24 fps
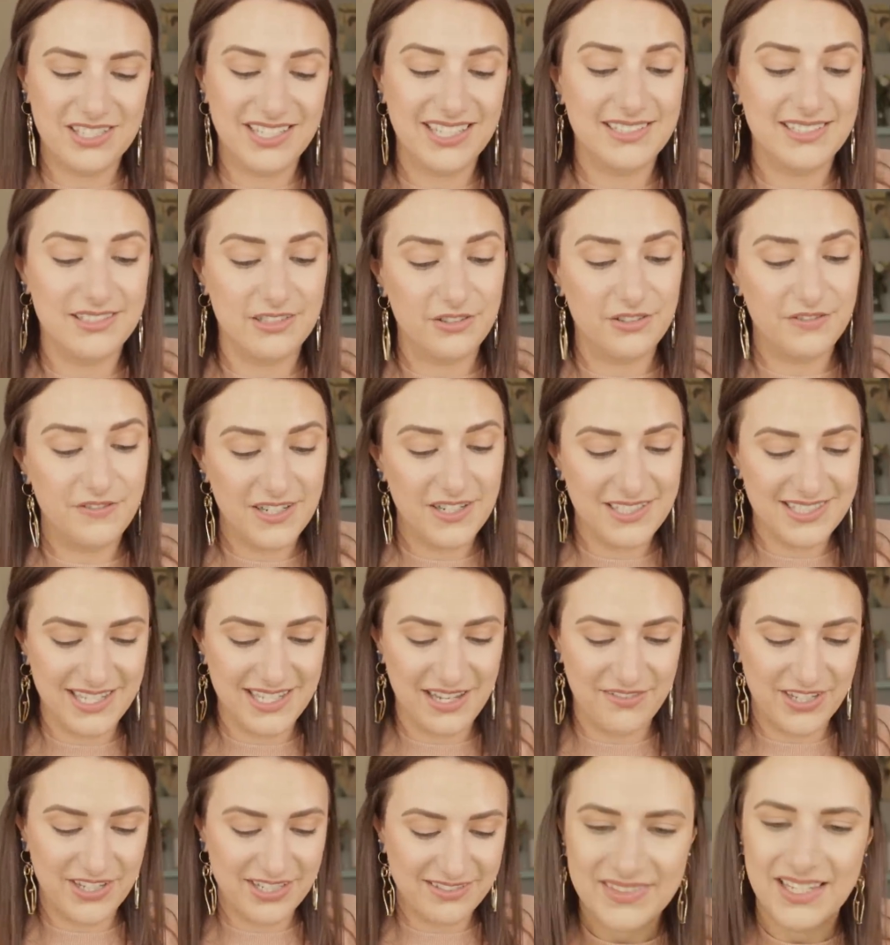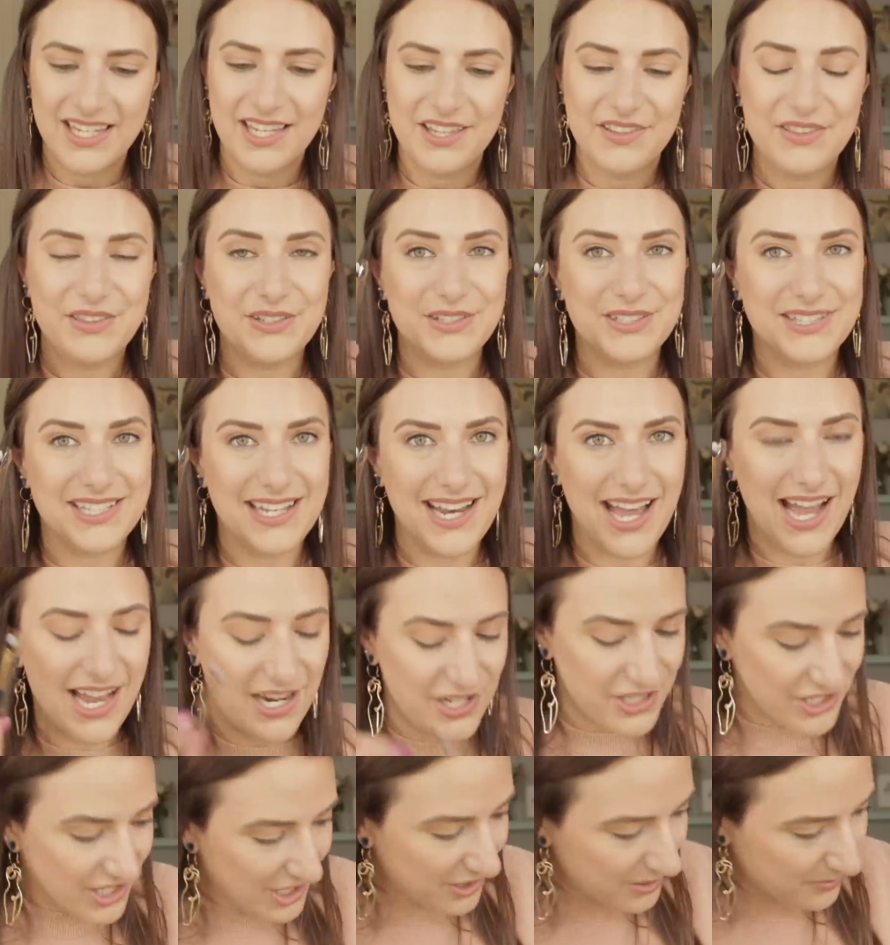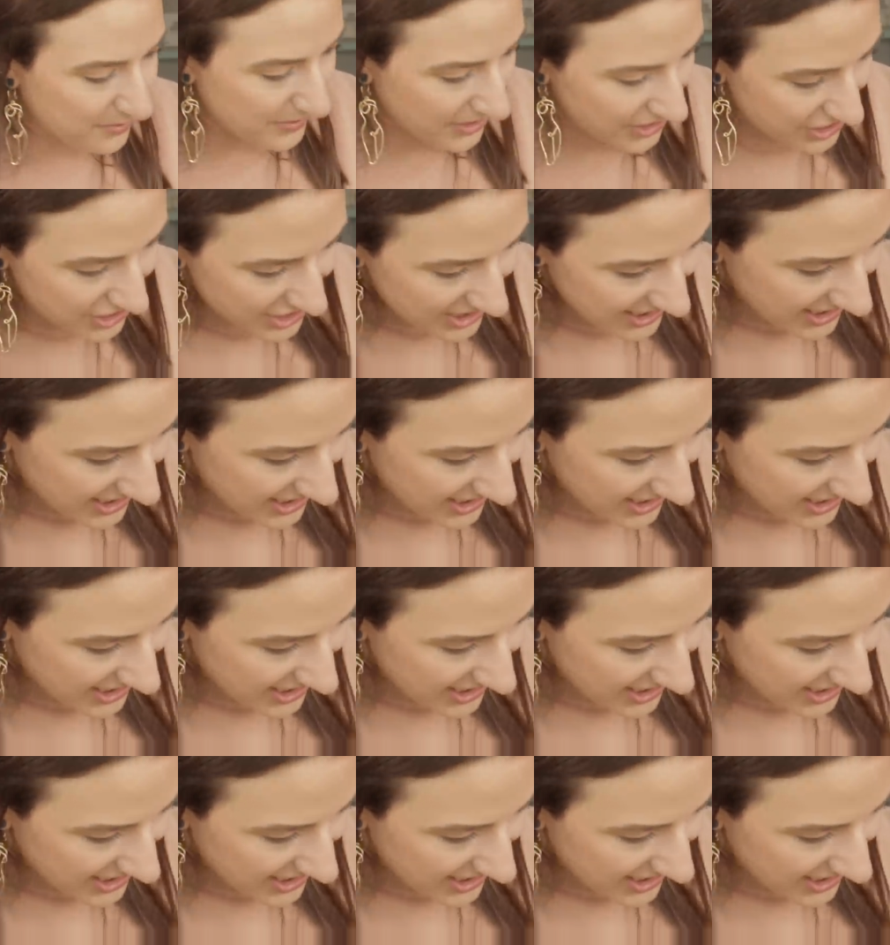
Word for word: like zero fucks given. There's an eyeshadow brush in